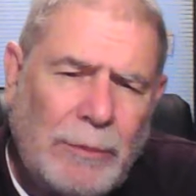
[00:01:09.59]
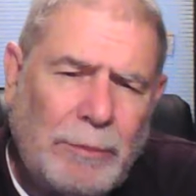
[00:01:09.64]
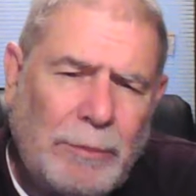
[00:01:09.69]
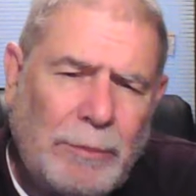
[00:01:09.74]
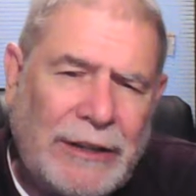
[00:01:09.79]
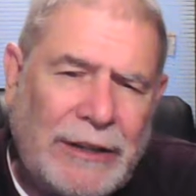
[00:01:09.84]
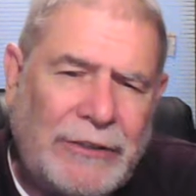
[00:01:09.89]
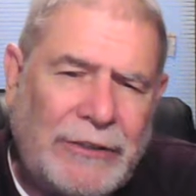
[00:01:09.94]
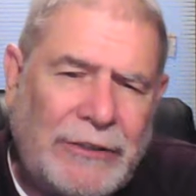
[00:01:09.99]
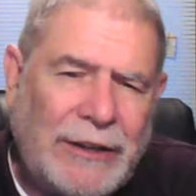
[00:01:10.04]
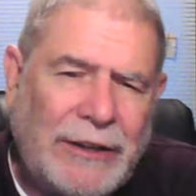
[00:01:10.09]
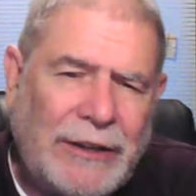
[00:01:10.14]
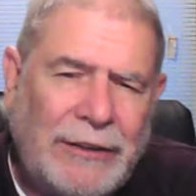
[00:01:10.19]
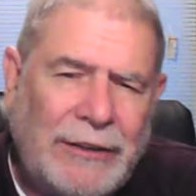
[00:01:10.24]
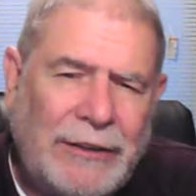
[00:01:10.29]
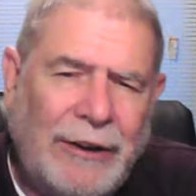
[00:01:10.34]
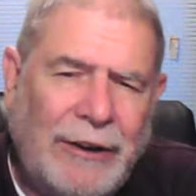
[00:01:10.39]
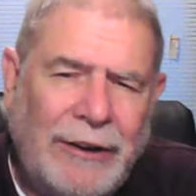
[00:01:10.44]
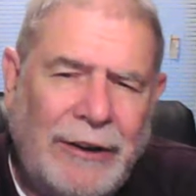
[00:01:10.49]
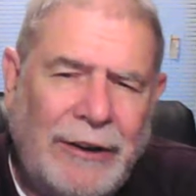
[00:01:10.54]
But
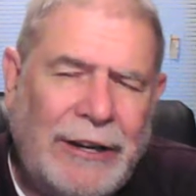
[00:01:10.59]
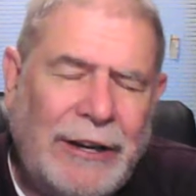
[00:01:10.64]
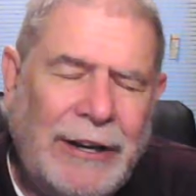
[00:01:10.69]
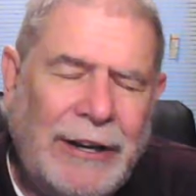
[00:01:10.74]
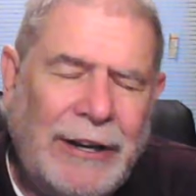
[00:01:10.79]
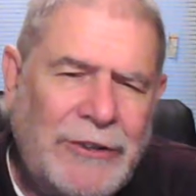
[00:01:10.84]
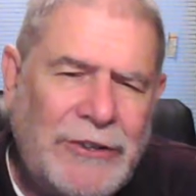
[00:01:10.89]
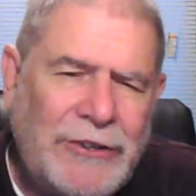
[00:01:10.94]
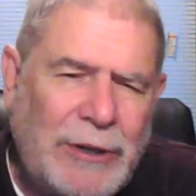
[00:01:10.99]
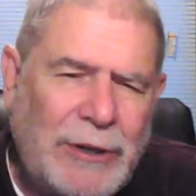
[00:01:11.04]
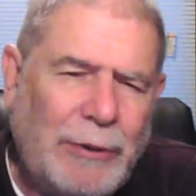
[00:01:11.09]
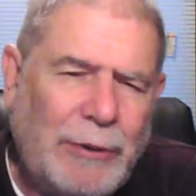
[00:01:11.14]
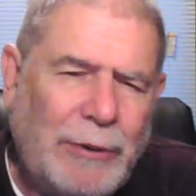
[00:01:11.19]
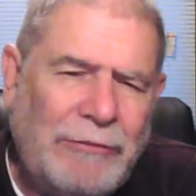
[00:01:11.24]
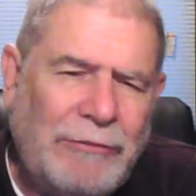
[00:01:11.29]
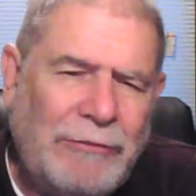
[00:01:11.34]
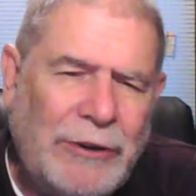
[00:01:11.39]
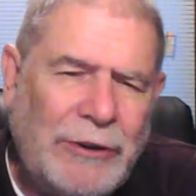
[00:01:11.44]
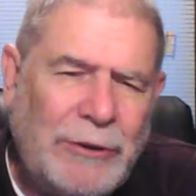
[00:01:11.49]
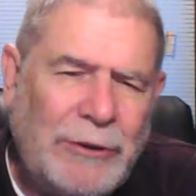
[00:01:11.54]
Archaeology
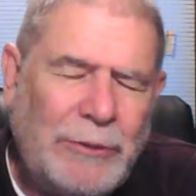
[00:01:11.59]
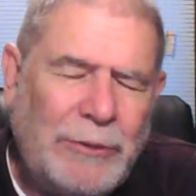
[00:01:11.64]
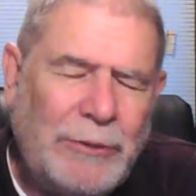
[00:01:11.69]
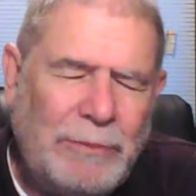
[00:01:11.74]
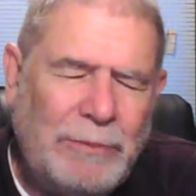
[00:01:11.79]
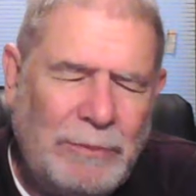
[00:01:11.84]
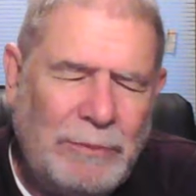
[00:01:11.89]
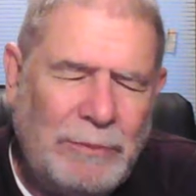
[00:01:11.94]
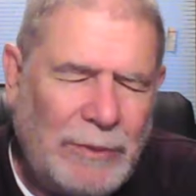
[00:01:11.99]
Review